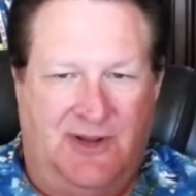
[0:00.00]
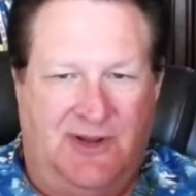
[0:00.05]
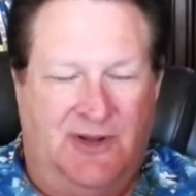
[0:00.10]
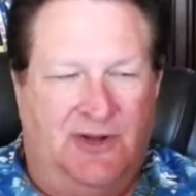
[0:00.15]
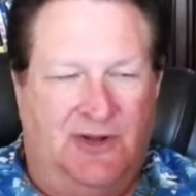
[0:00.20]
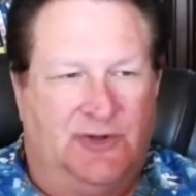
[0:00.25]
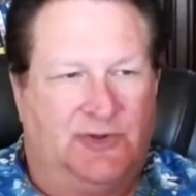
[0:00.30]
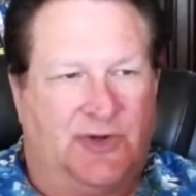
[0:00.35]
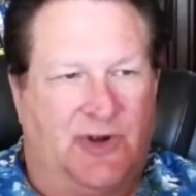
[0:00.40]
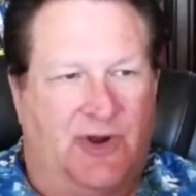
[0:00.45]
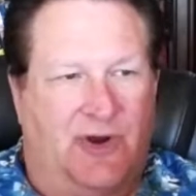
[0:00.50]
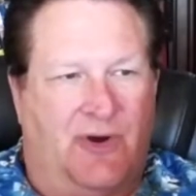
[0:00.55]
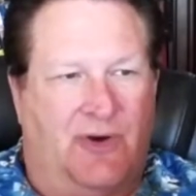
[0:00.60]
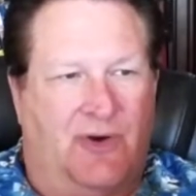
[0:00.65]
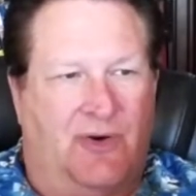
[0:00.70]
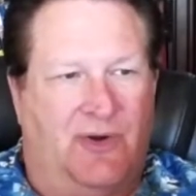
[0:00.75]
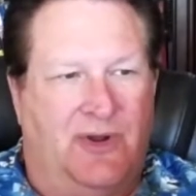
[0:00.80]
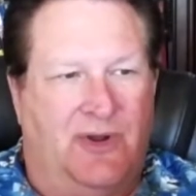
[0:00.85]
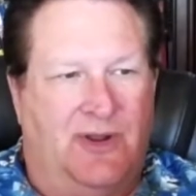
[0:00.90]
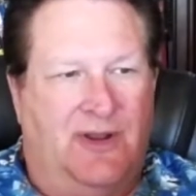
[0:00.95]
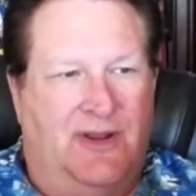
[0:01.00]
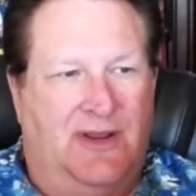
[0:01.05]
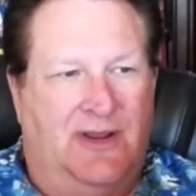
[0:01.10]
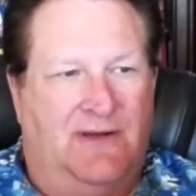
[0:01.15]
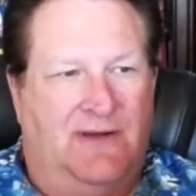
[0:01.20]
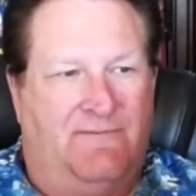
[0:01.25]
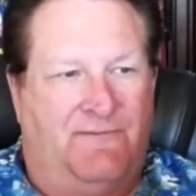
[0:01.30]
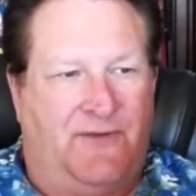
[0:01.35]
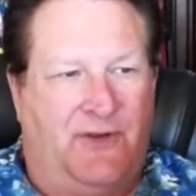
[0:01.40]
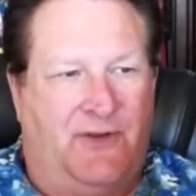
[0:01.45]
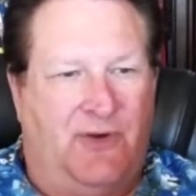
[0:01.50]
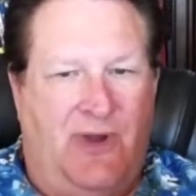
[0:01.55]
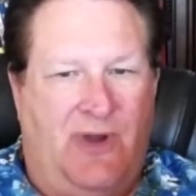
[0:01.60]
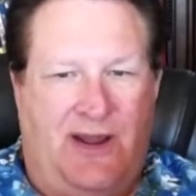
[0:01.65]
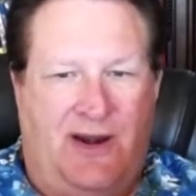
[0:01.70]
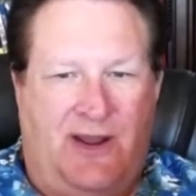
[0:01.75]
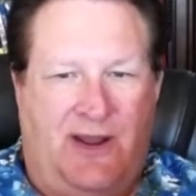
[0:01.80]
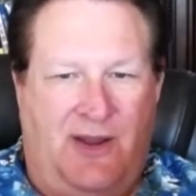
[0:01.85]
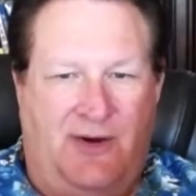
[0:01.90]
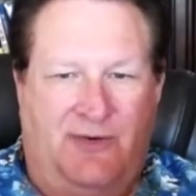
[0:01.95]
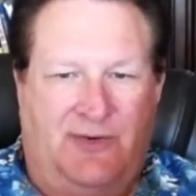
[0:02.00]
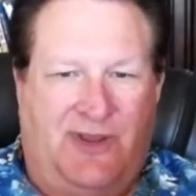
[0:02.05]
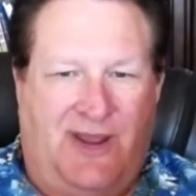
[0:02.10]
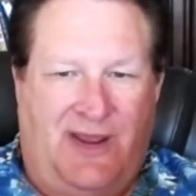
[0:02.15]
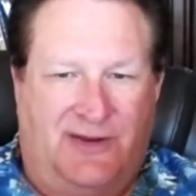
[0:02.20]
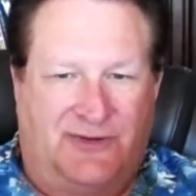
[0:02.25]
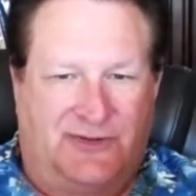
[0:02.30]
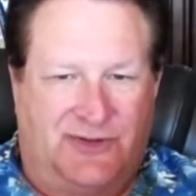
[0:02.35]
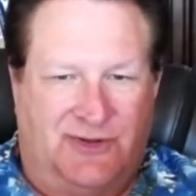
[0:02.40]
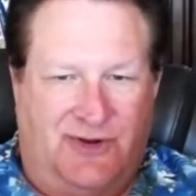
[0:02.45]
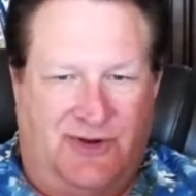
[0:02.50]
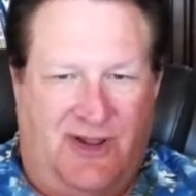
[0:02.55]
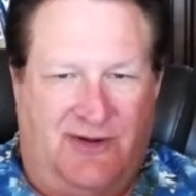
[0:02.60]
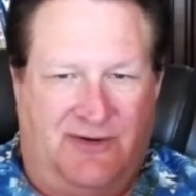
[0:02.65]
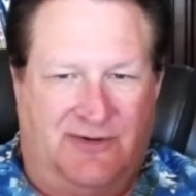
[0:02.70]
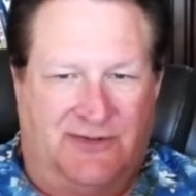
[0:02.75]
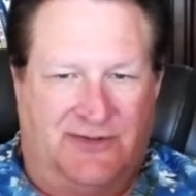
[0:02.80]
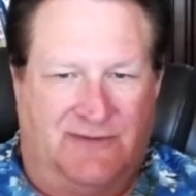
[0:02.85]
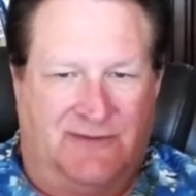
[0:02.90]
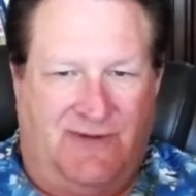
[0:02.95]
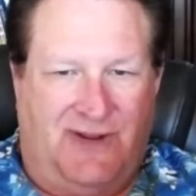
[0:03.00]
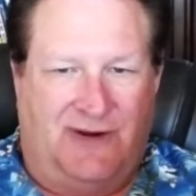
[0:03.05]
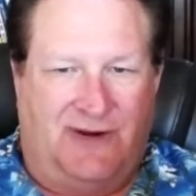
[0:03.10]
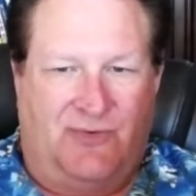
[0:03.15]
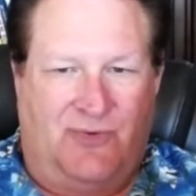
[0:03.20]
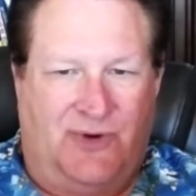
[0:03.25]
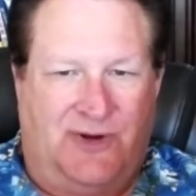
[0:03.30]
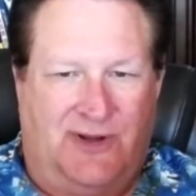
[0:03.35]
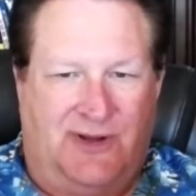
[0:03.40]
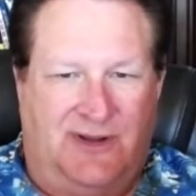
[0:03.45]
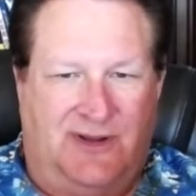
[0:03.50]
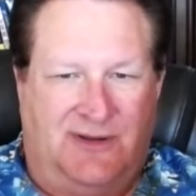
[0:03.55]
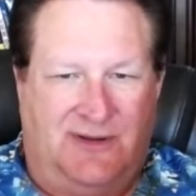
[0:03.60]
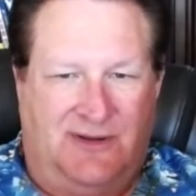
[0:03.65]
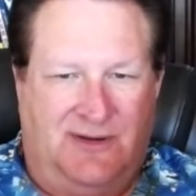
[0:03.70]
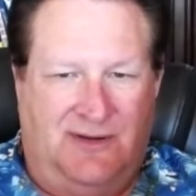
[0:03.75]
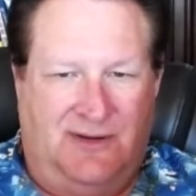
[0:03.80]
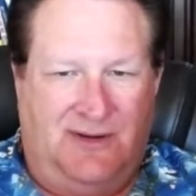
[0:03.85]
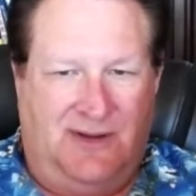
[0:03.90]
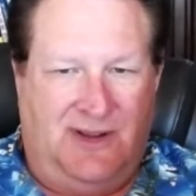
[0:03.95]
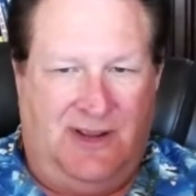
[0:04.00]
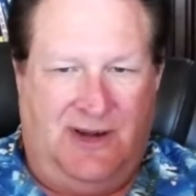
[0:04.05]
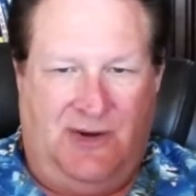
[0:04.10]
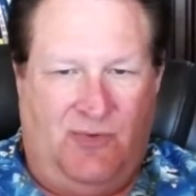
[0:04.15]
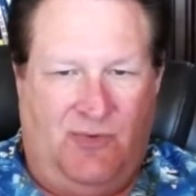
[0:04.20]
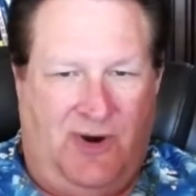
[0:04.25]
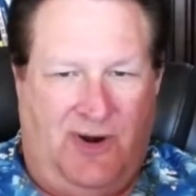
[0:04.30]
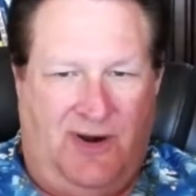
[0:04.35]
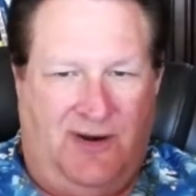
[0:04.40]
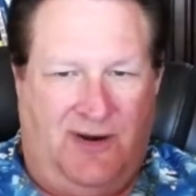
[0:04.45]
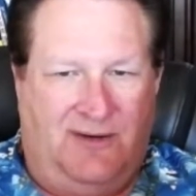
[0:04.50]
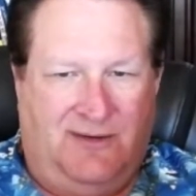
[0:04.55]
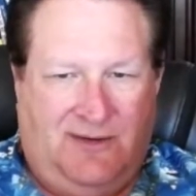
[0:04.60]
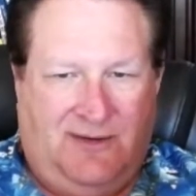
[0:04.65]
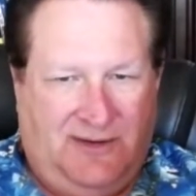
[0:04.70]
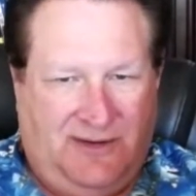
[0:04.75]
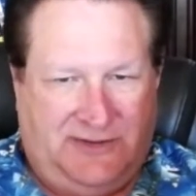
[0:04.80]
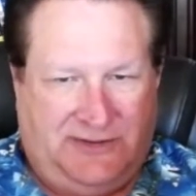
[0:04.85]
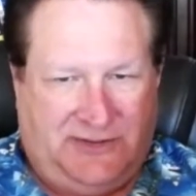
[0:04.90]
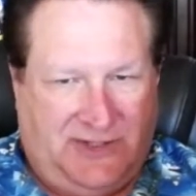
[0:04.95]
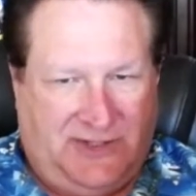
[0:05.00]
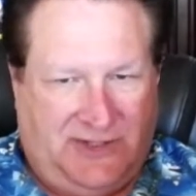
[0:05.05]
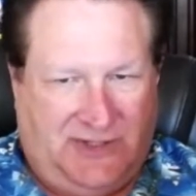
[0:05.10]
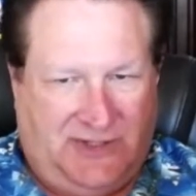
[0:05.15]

So if you had $100,000 of equity anywhere, let's say your